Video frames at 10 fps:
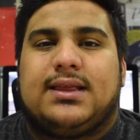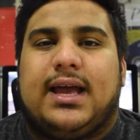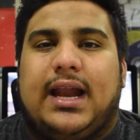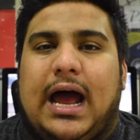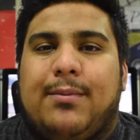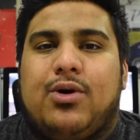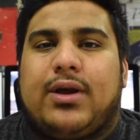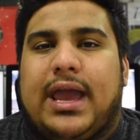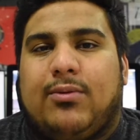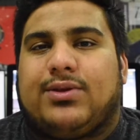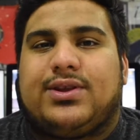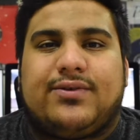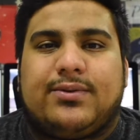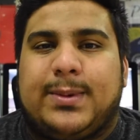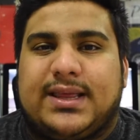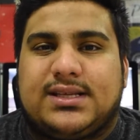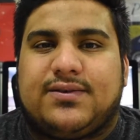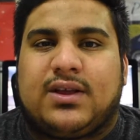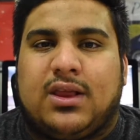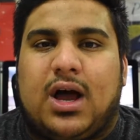that I'm okay with different methods
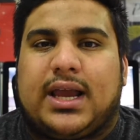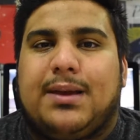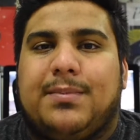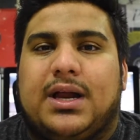of unlocking,